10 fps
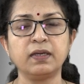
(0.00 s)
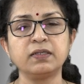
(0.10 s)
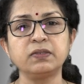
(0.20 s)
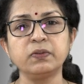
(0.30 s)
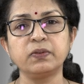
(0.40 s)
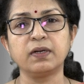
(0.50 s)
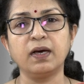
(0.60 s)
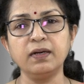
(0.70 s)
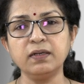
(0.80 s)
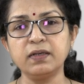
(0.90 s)
So,
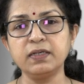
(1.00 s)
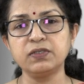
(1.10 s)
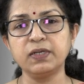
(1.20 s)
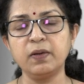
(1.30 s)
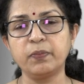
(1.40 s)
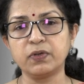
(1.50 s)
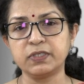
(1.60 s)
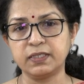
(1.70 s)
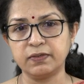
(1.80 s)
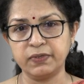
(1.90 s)
unconditional
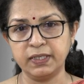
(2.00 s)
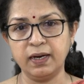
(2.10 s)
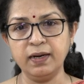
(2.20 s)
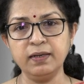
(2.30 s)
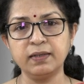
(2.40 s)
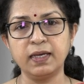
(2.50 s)
positive regard